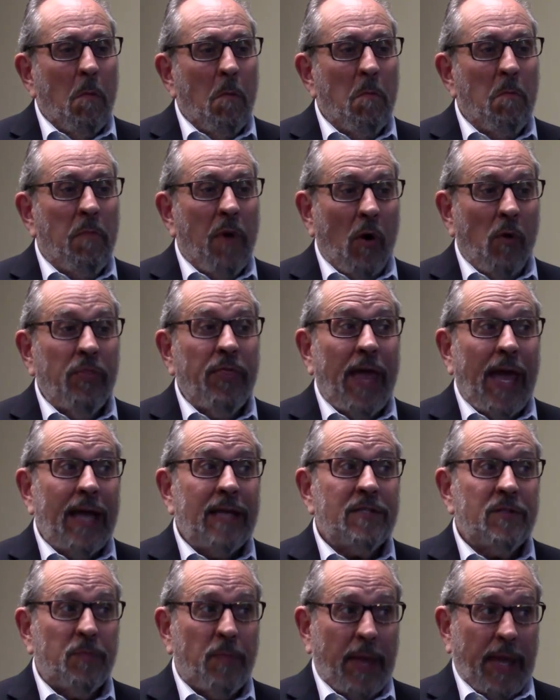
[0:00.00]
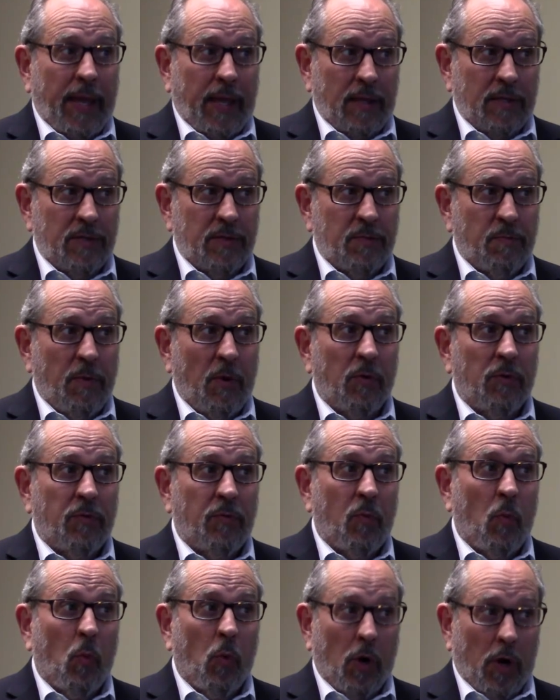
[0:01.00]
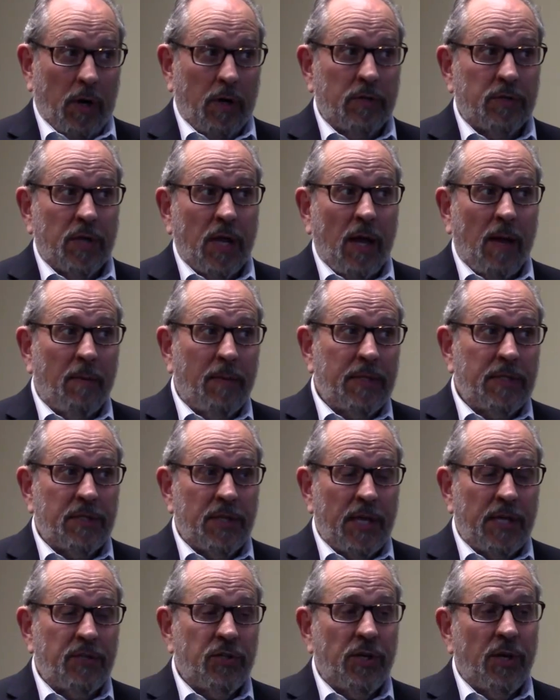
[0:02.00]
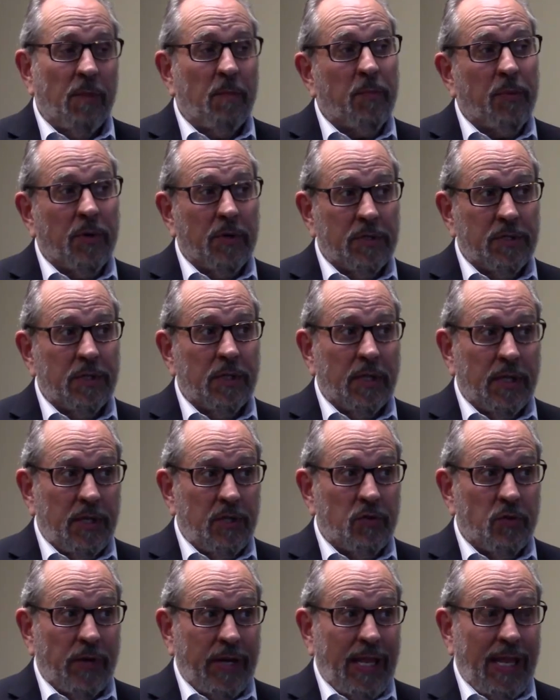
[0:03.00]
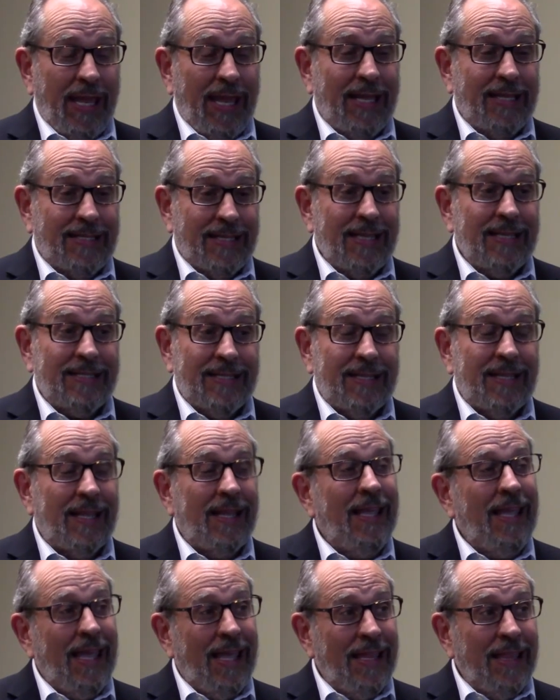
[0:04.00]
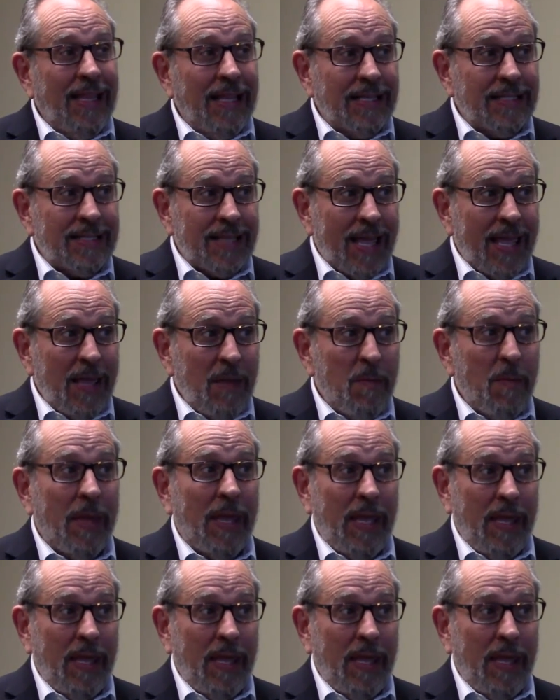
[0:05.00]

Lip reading: both aspects, both workers' compensation and personal injury, exist in the same